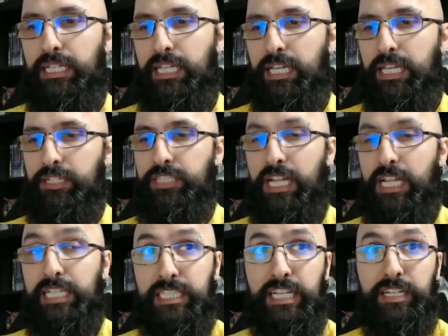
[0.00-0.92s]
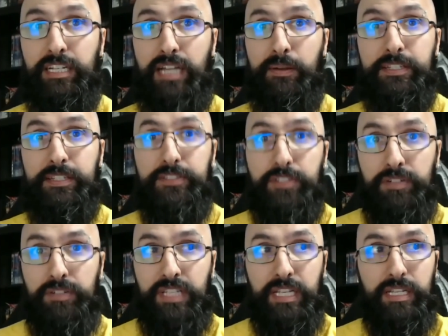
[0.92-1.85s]
It's like he understands he's here now. He
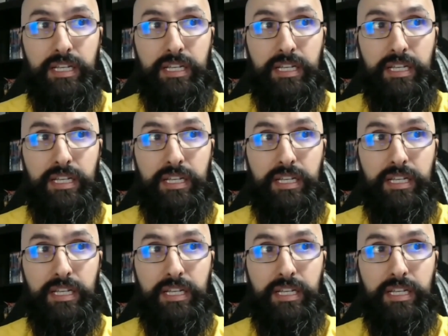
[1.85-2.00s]
deserves it.